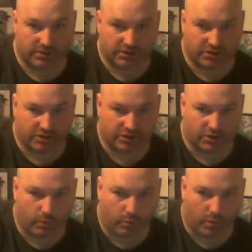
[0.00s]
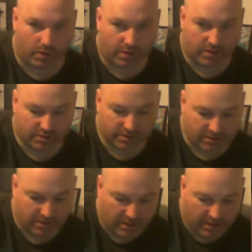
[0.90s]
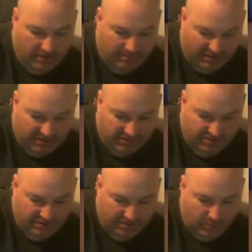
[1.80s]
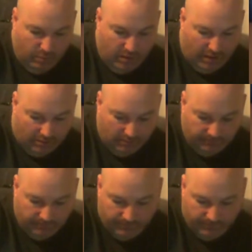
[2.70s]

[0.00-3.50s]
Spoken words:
just works magnificently well